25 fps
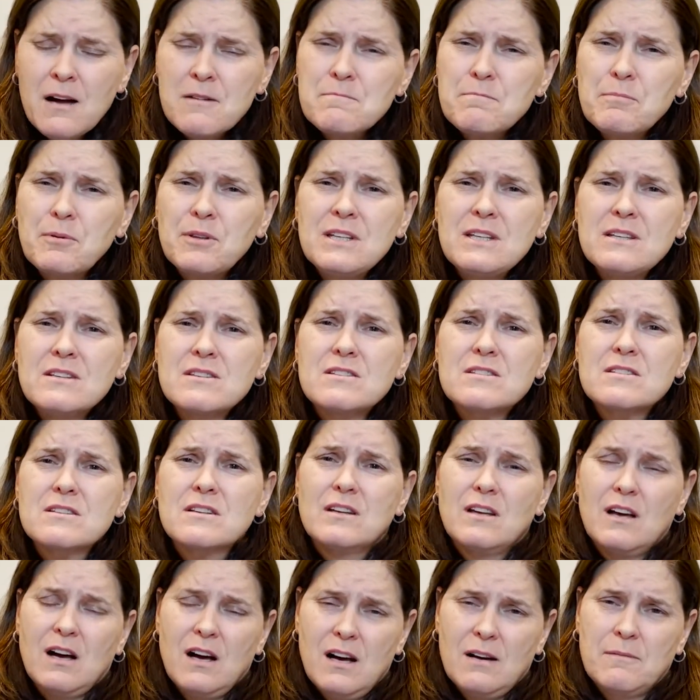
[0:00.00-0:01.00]
please
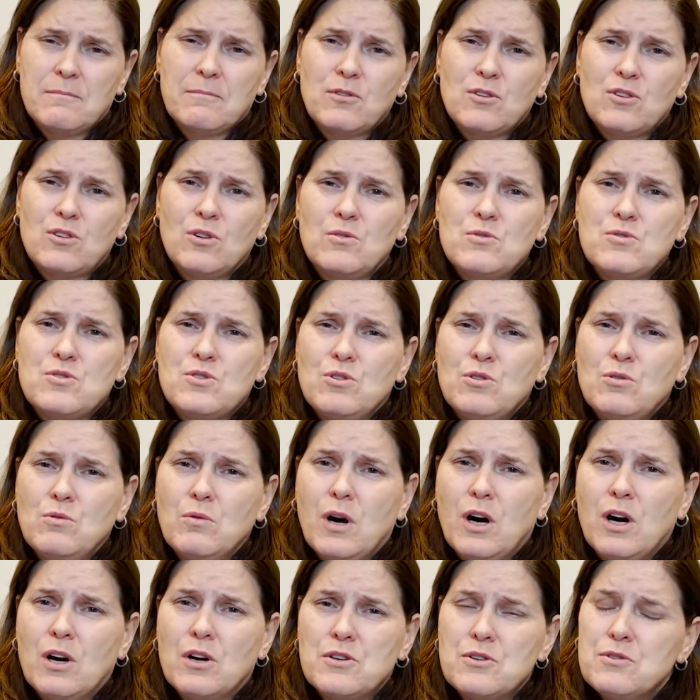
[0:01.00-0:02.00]
go to
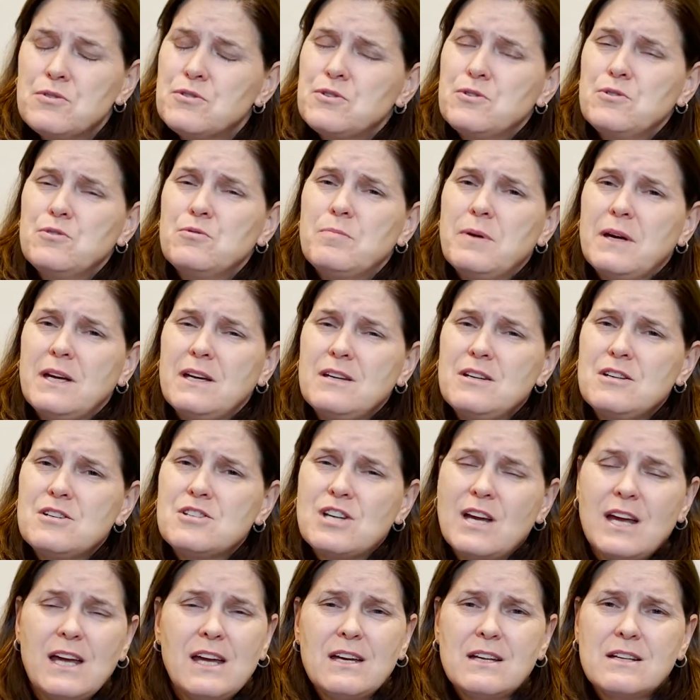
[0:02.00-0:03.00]
our YouTube page
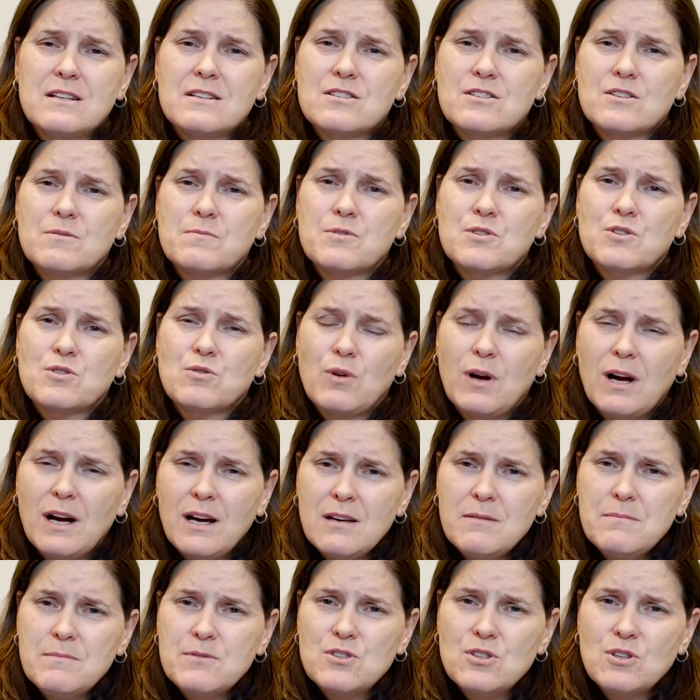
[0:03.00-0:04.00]
and
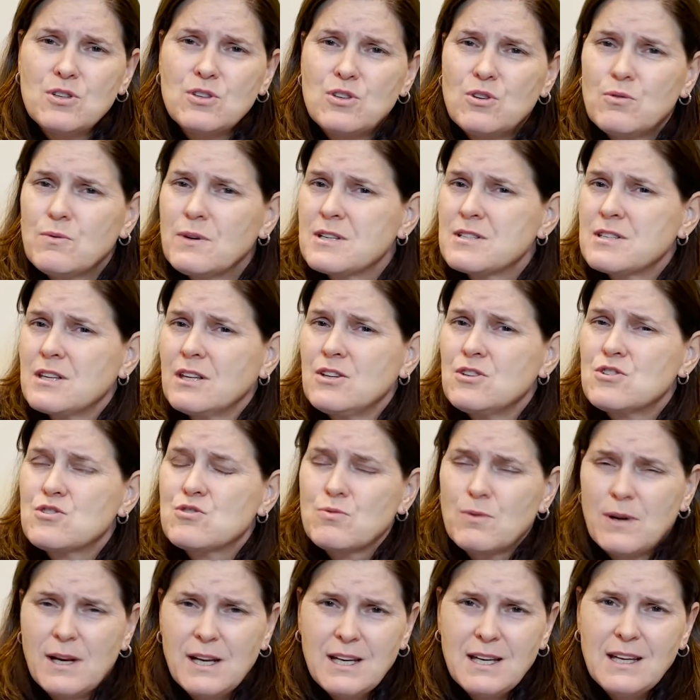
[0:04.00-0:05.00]
subscribe to US Elite
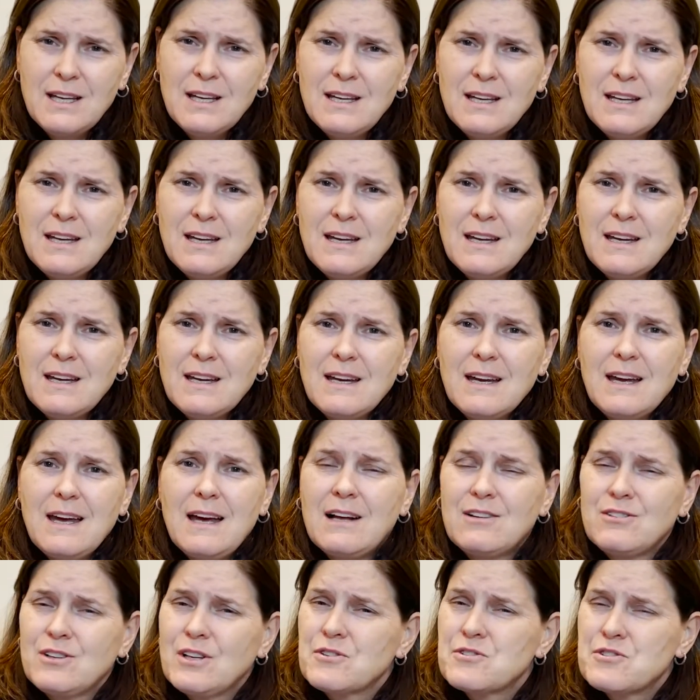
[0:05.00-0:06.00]
Training,
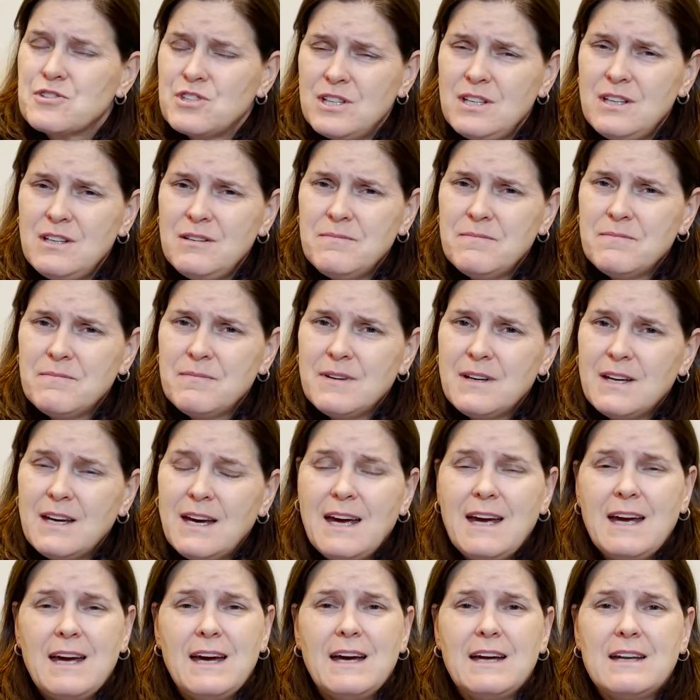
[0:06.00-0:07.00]
LLC.
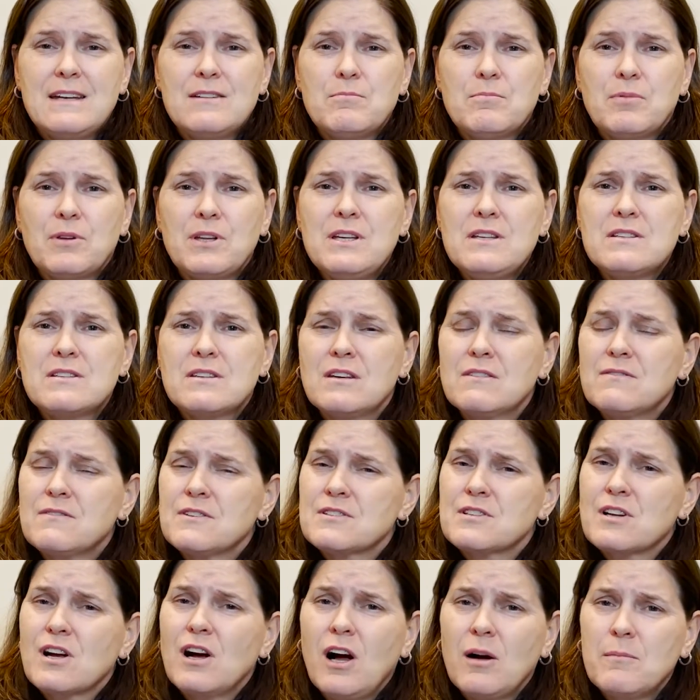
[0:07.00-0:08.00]
And please give
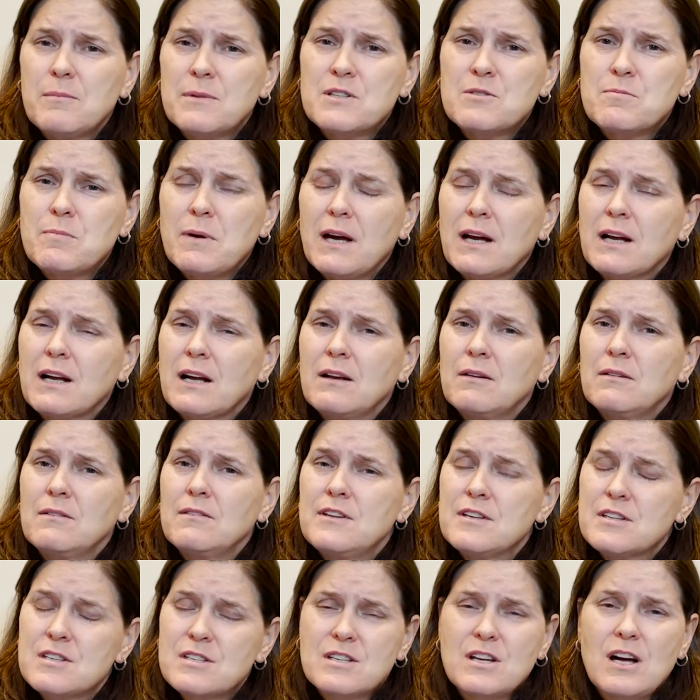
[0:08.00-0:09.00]
us comments back on
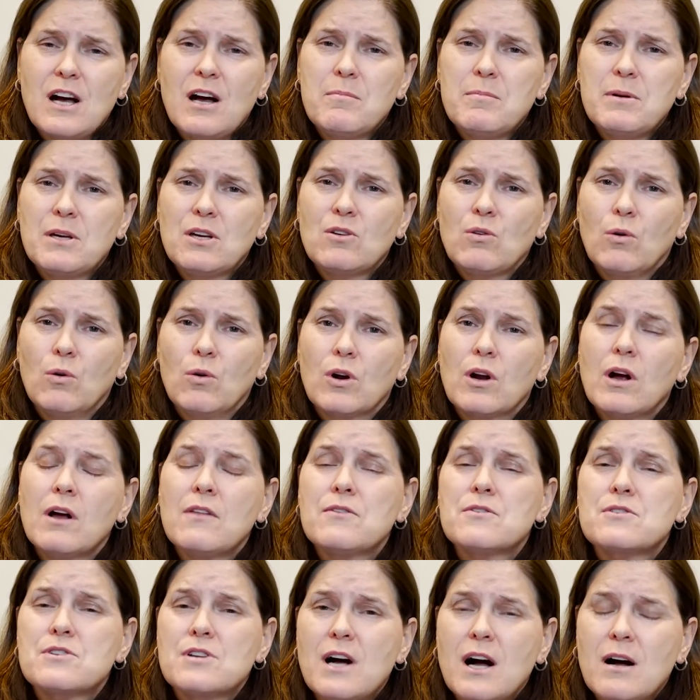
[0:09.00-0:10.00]
this topic or
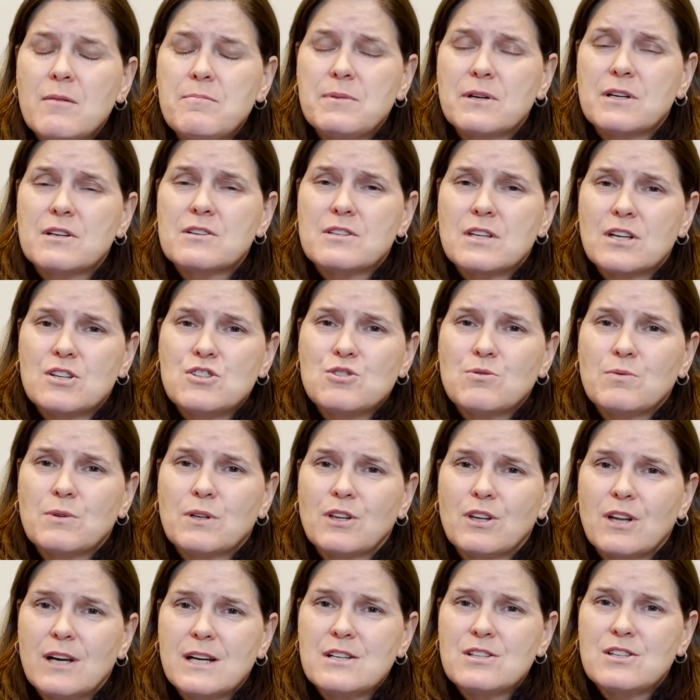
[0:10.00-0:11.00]
other topics that you would
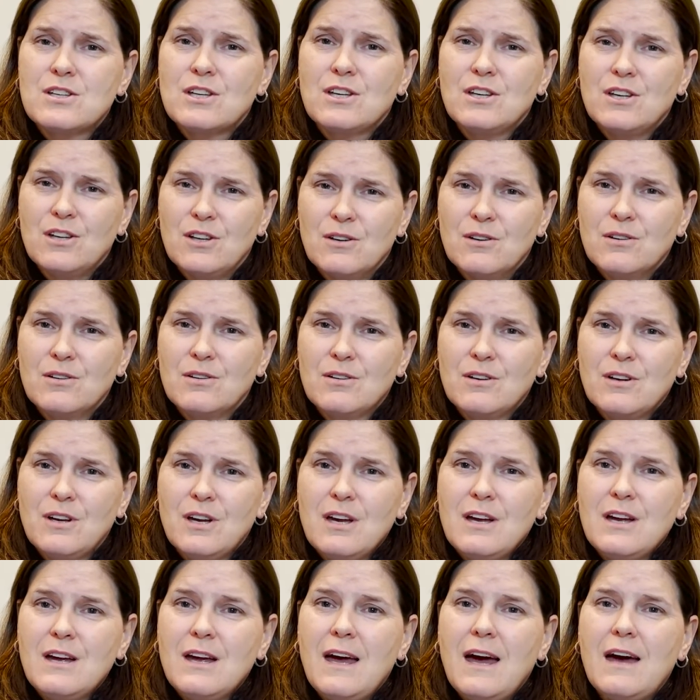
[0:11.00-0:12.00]
like to hear.
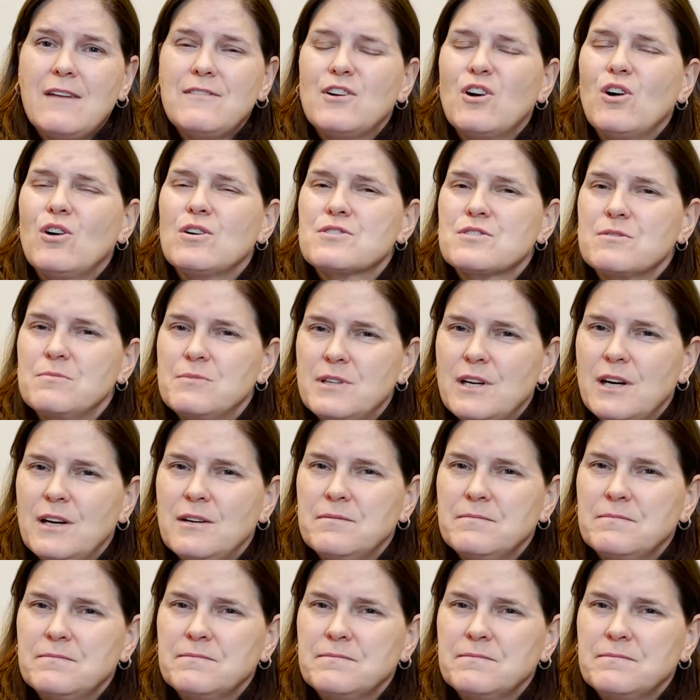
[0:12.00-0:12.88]
Have an awesome day.